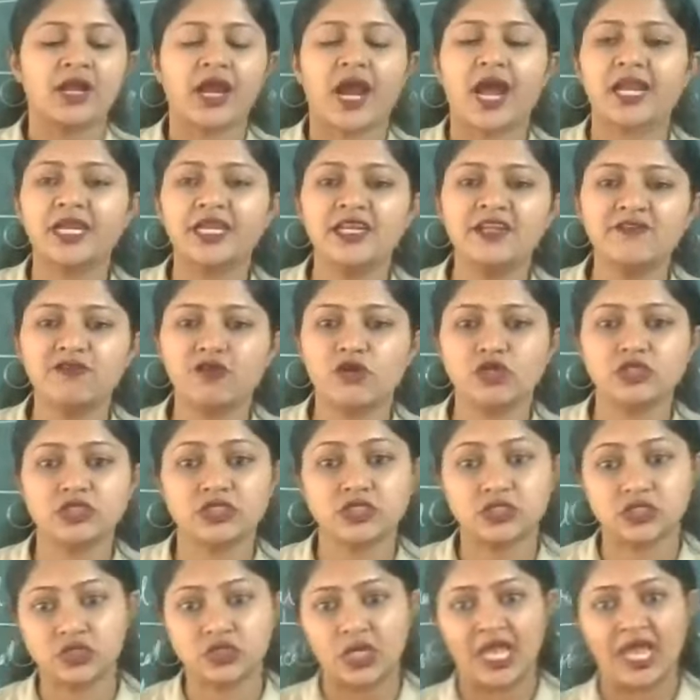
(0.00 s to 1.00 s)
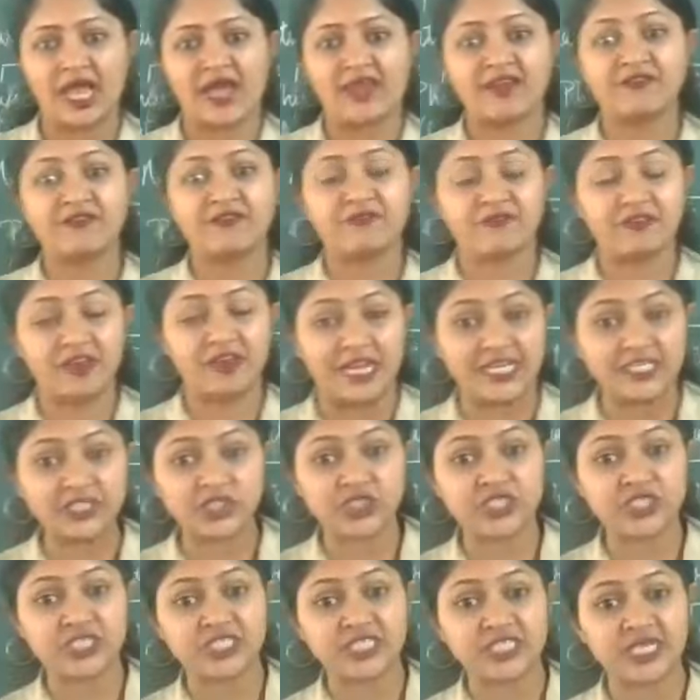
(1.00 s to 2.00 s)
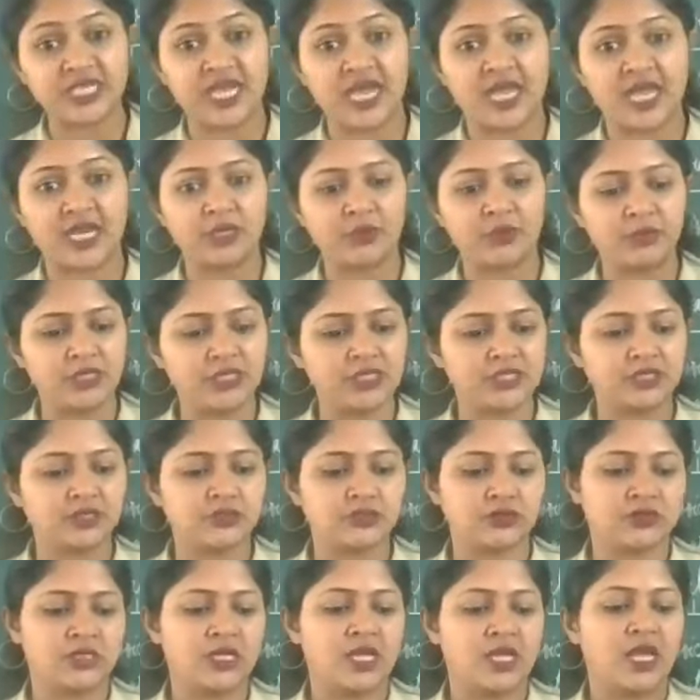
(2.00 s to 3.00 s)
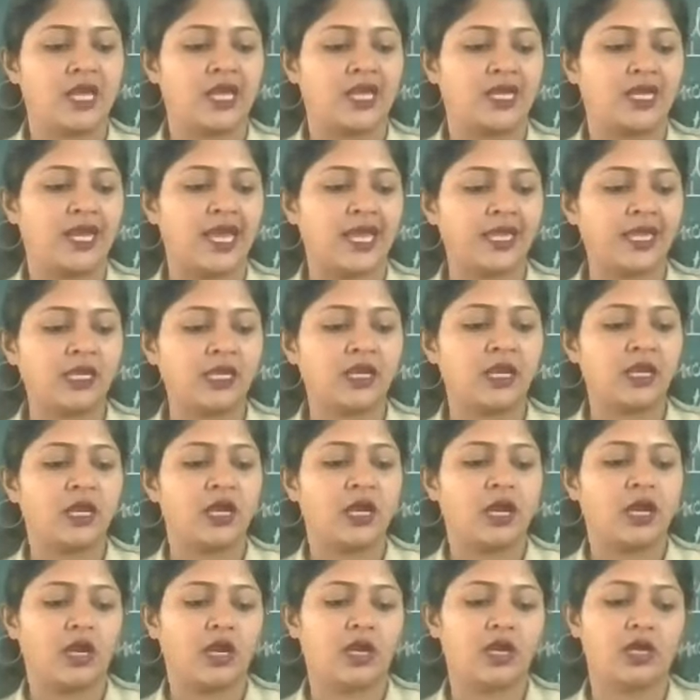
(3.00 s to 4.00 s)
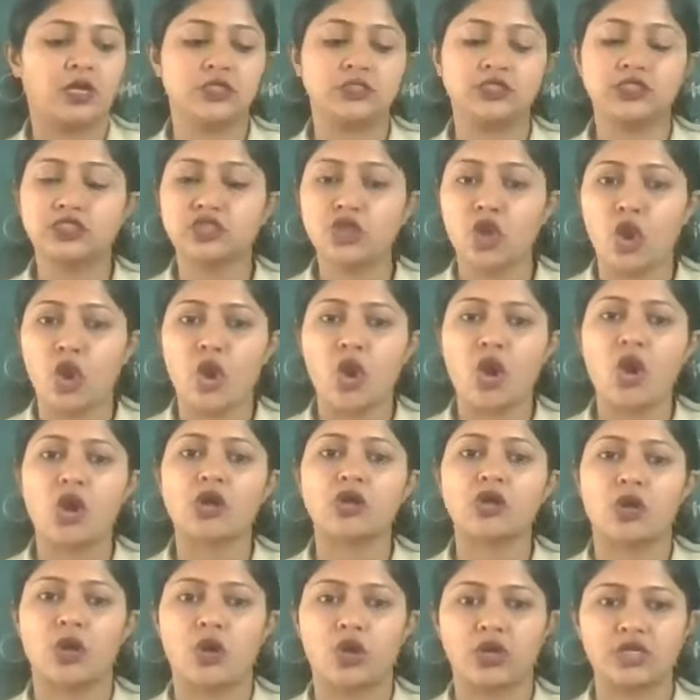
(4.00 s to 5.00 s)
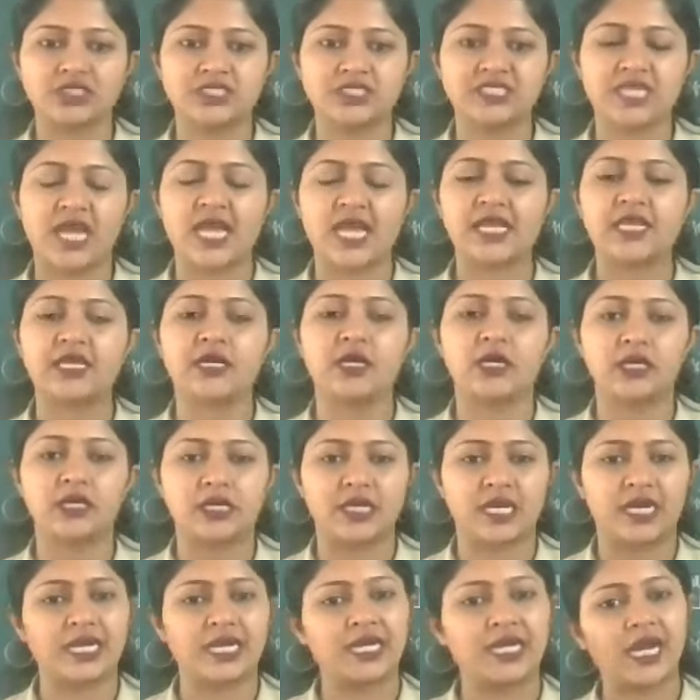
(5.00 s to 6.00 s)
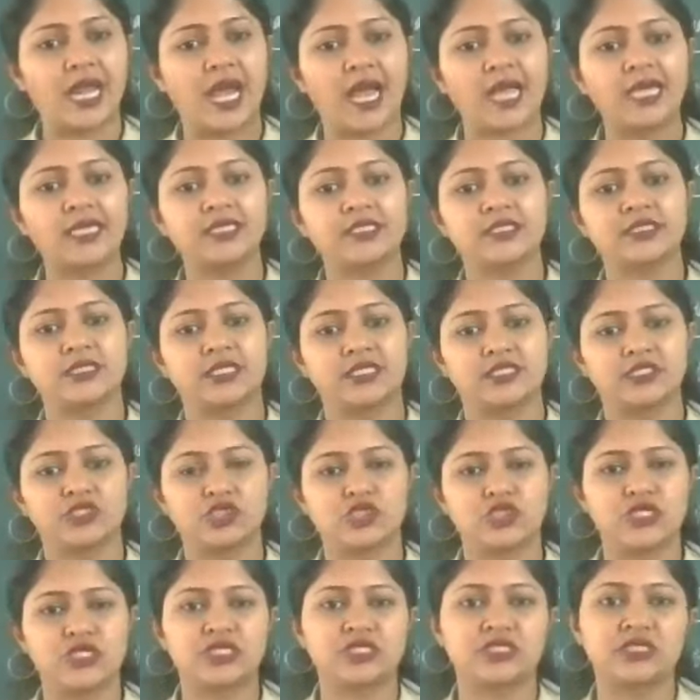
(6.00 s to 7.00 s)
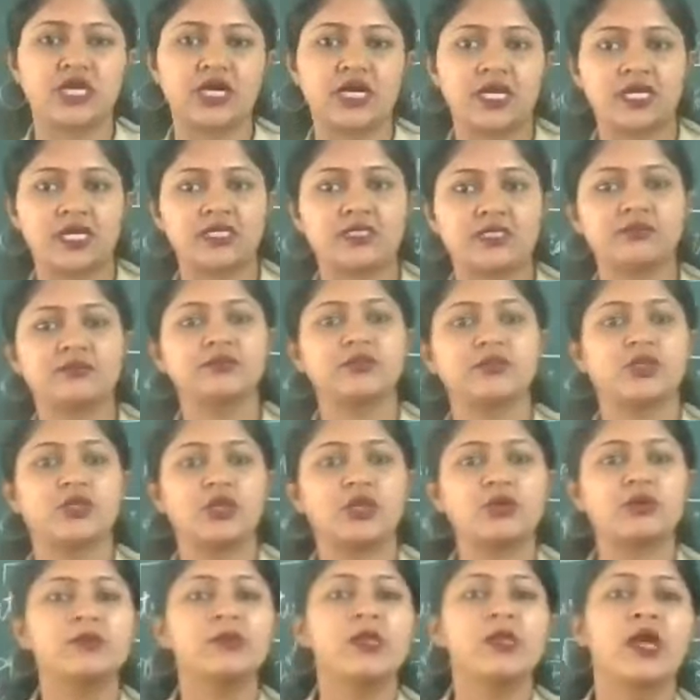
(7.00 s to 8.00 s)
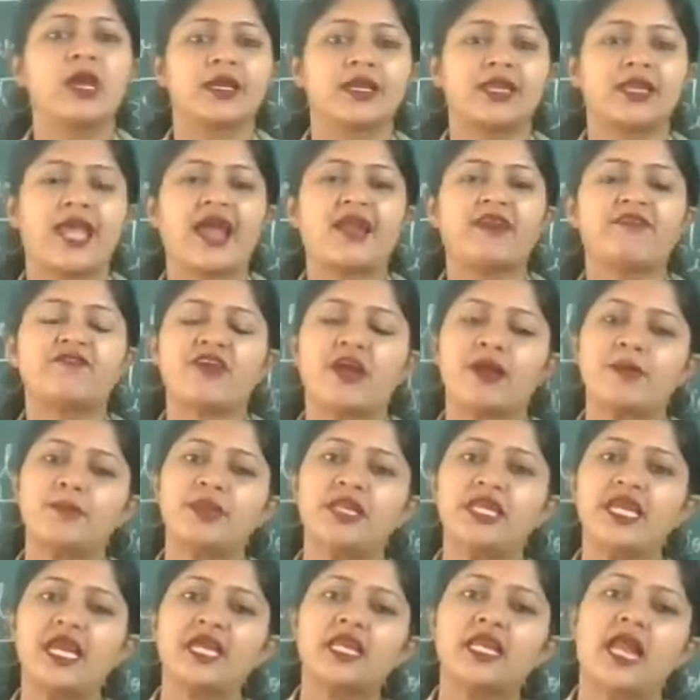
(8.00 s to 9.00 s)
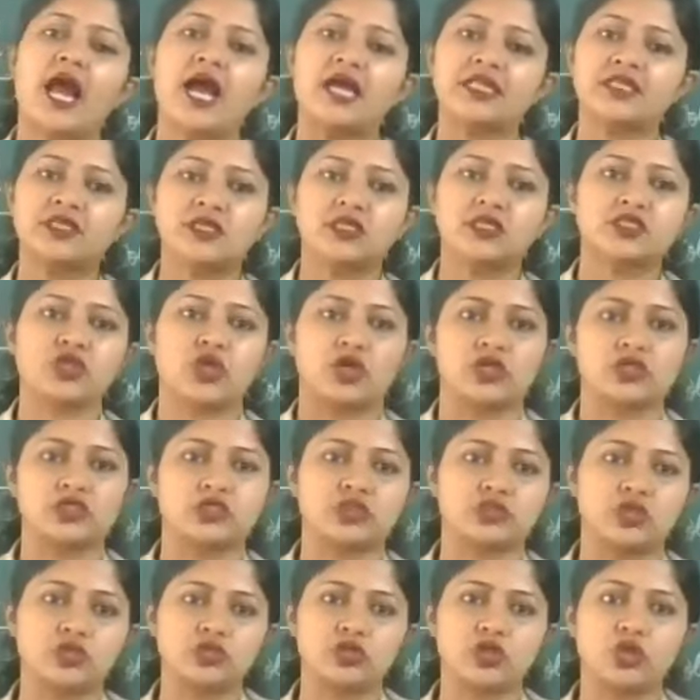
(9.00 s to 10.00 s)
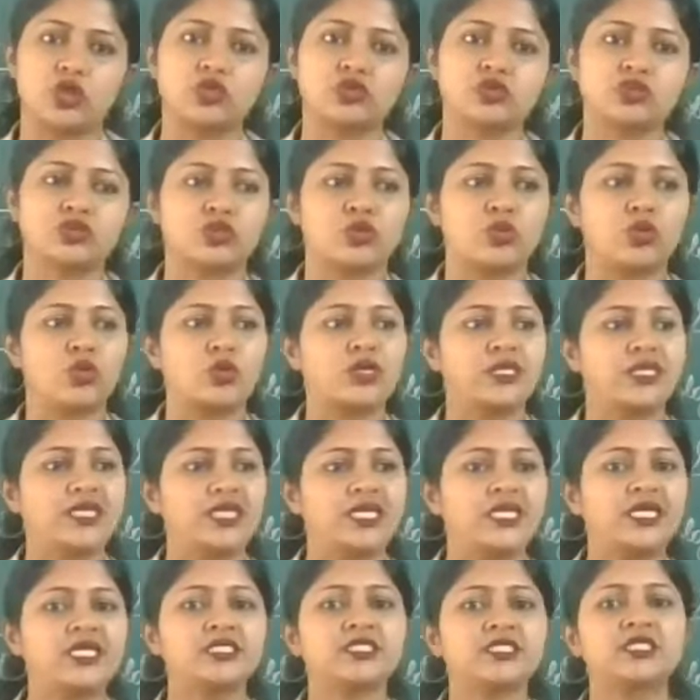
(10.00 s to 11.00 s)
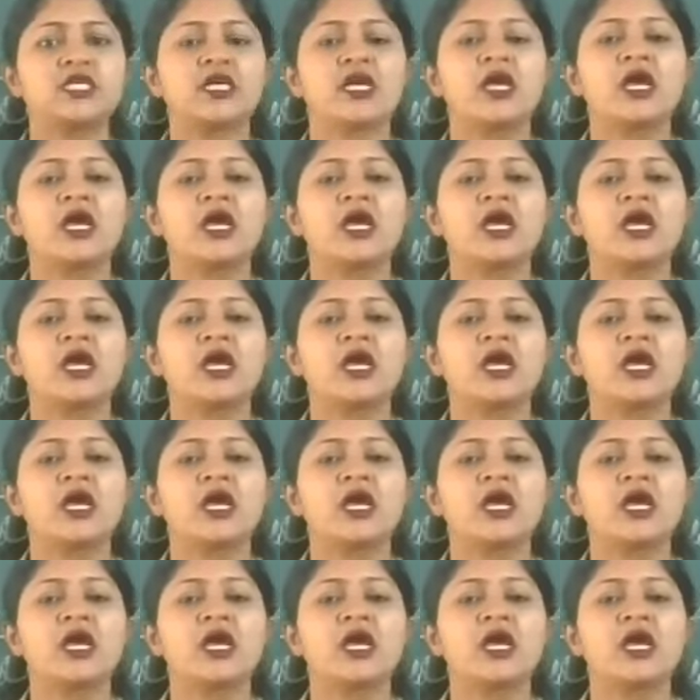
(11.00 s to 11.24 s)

Carnivores, they are flesh-eating animals like dog or tiger and lion and cheetah and cat family and others also, those who eat